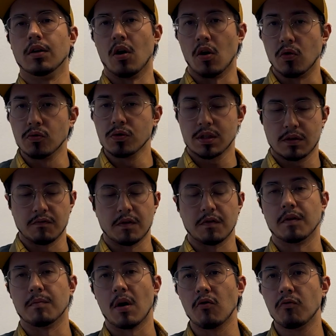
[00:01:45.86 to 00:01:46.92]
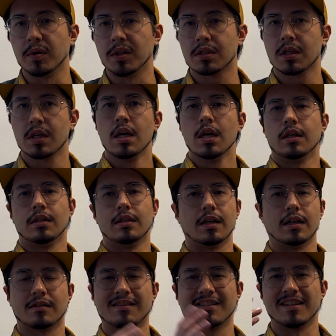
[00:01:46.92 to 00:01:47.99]
hose with a mouthpiece
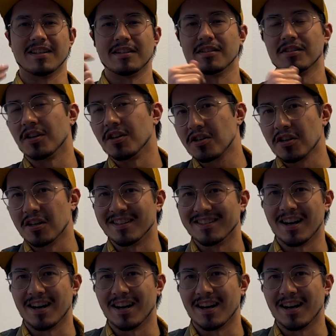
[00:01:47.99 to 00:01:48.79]
that can satiate